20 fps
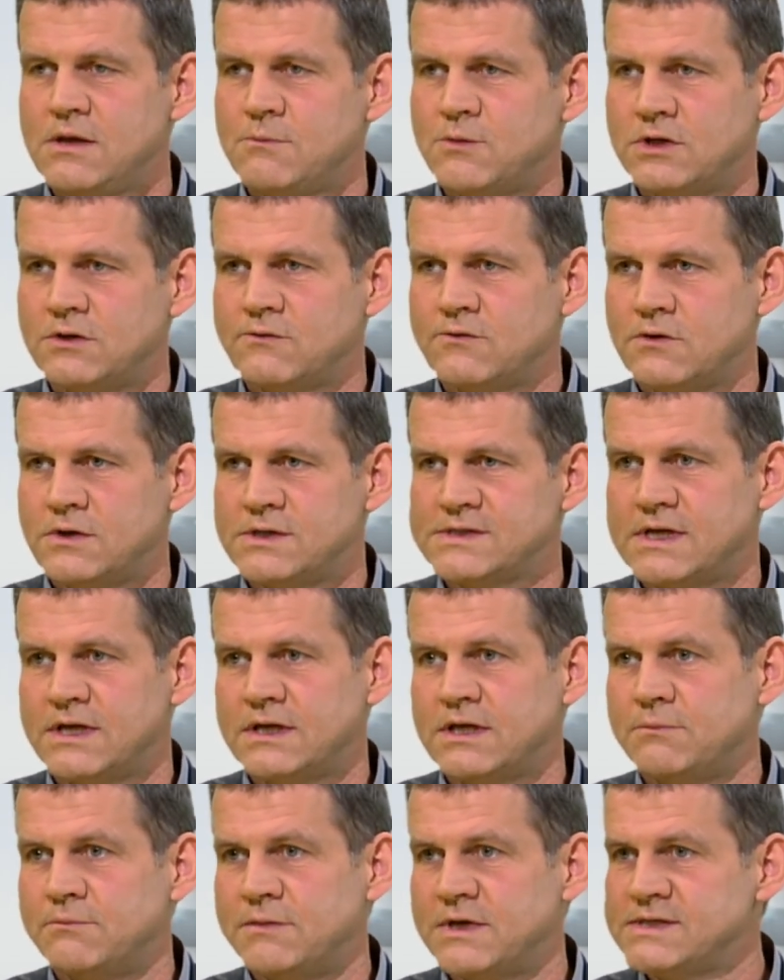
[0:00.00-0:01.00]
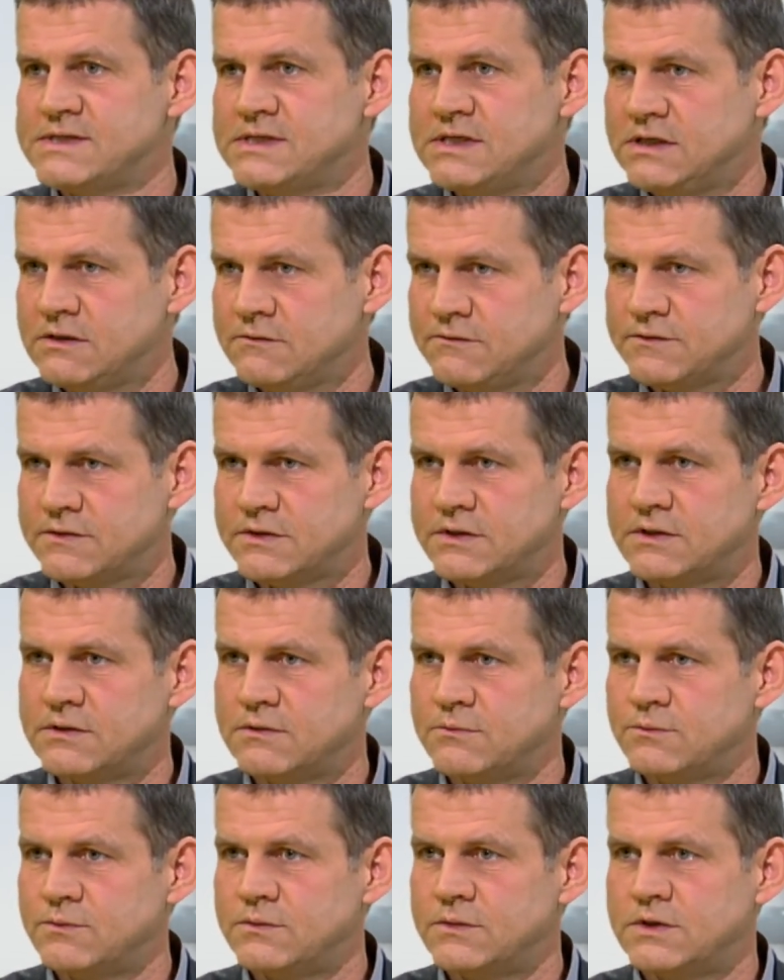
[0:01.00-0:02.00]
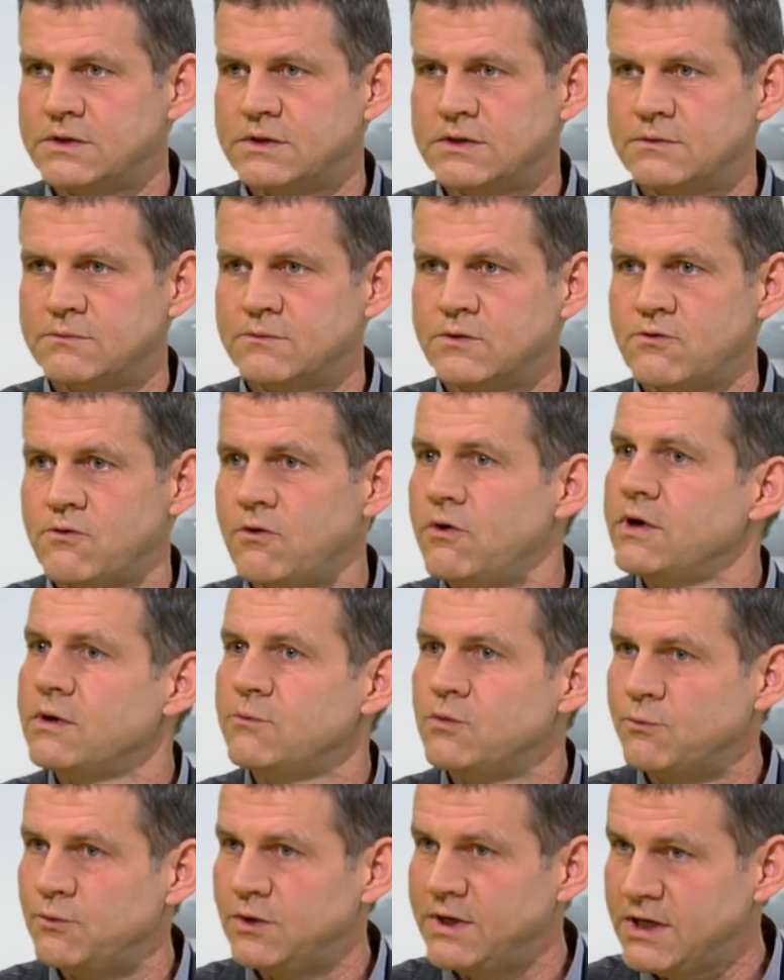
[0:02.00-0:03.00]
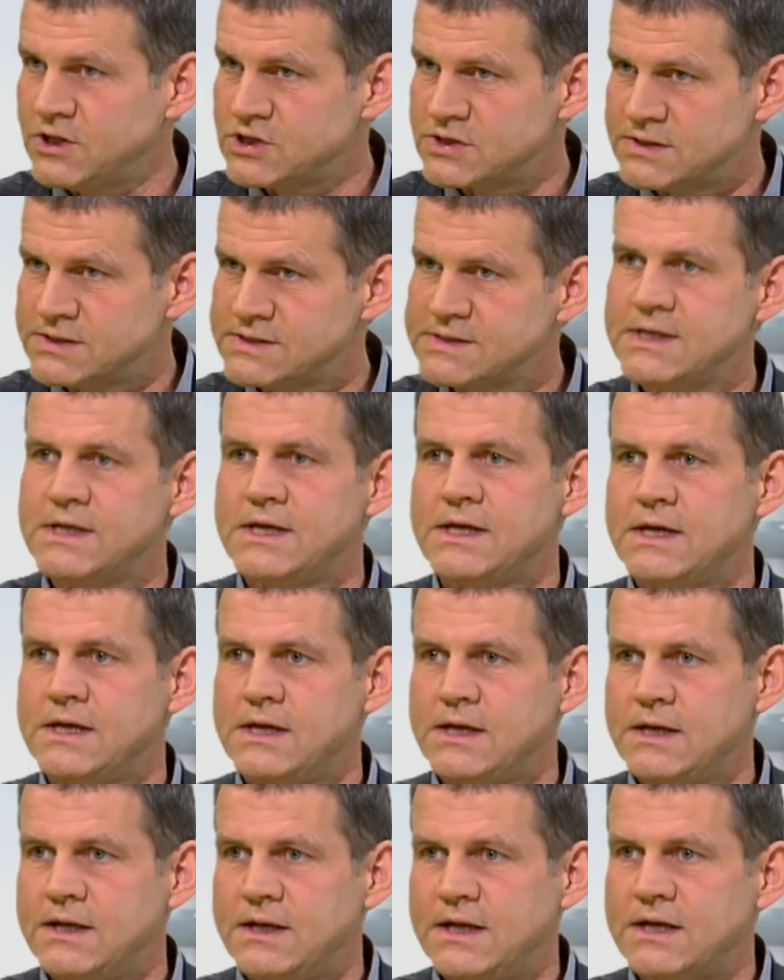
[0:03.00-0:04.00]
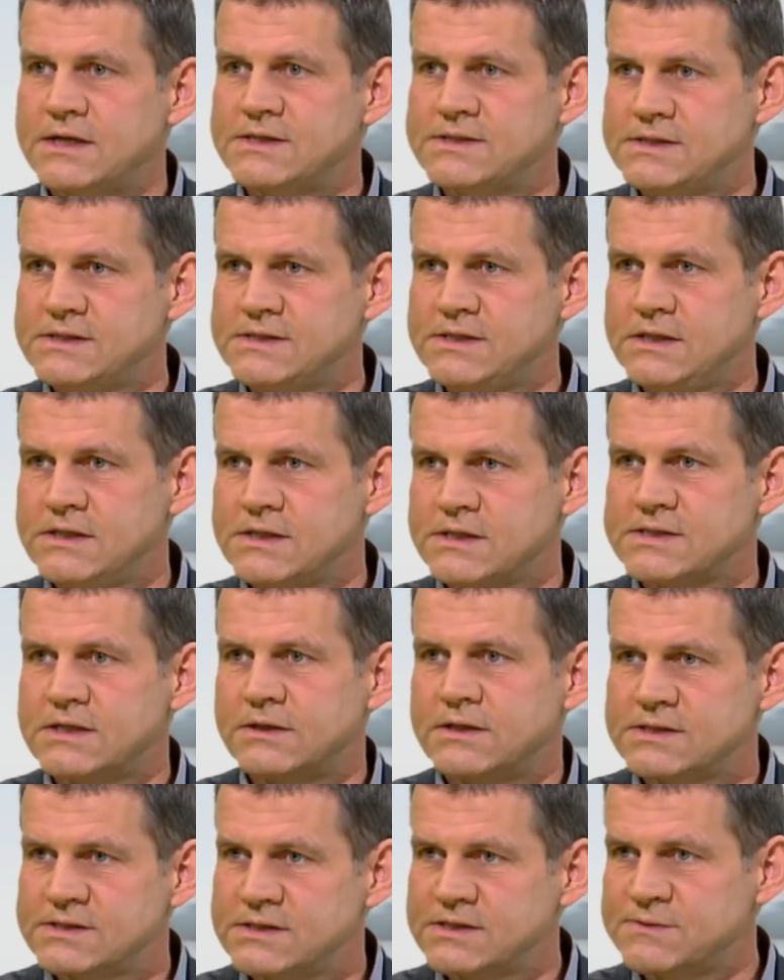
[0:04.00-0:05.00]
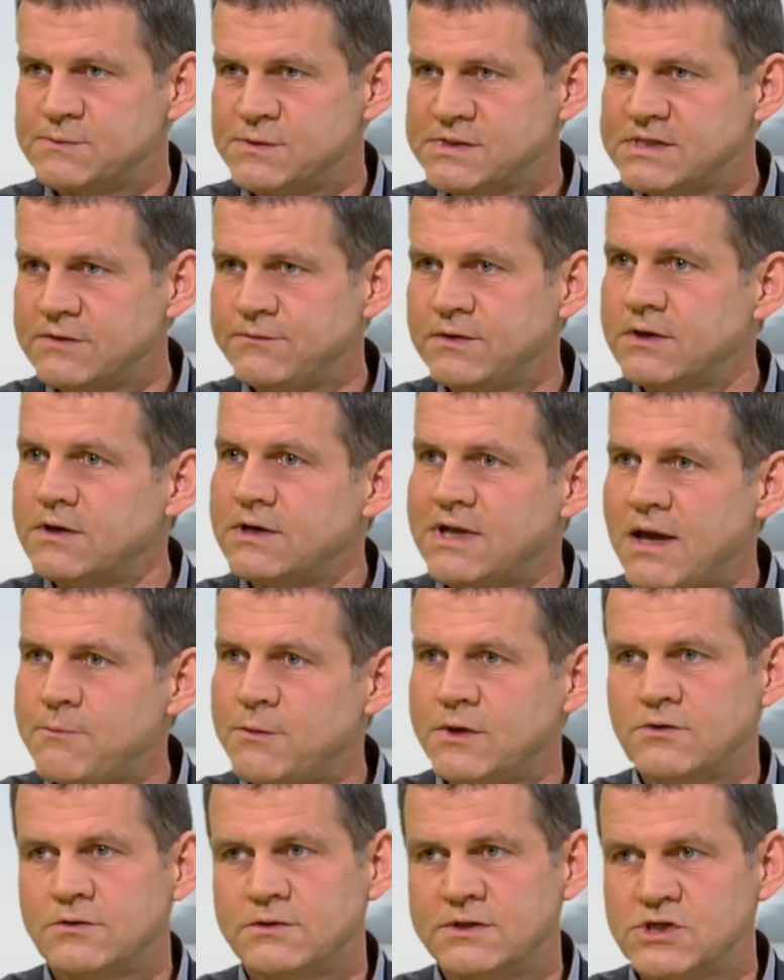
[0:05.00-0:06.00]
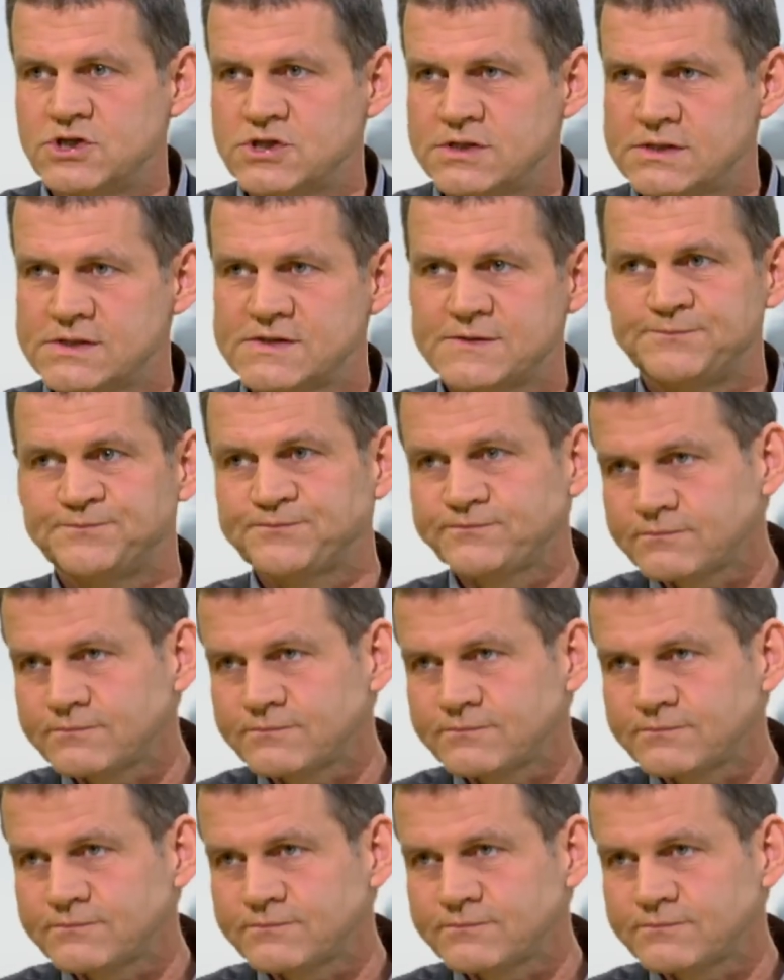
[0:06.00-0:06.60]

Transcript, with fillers: But of course, under massive um, um growing populations like this year's, under these specific climate conditions,